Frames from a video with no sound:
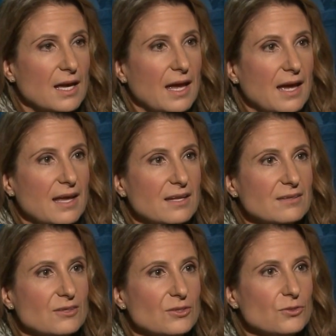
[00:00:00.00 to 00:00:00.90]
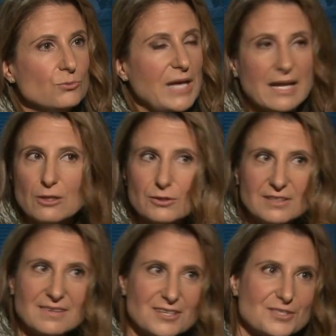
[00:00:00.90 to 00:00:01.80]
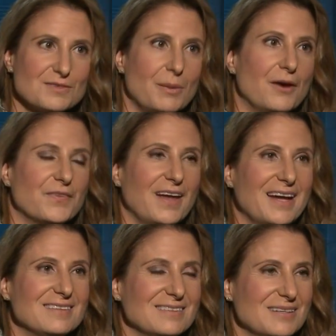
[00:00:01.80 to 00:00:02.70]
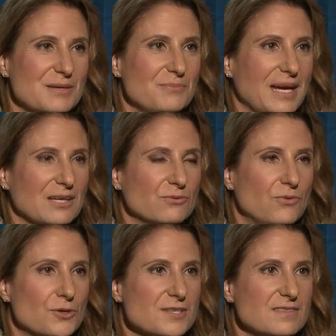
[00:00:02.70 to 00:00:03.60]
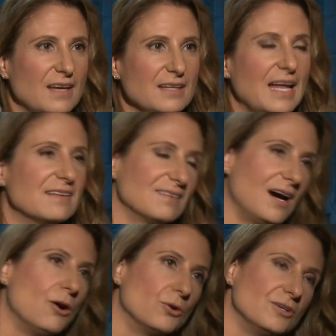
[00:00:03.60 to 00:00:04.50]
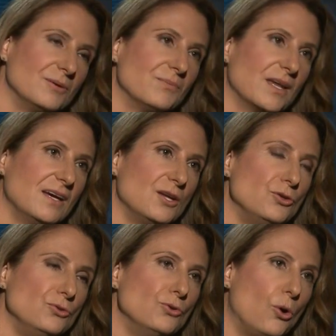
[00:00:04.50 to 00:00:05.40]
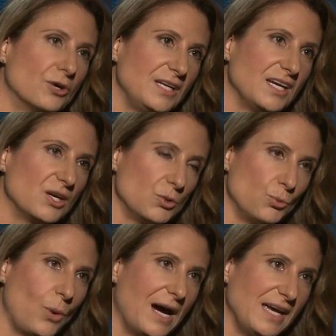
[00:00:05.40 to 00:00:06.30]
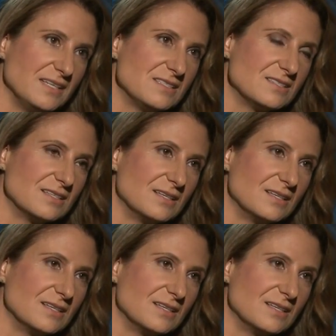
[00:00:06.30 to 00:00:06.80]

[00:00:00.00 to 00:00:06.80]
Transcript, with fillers: And we had long discussions about that uh, back and forth, and that's how the Nordic white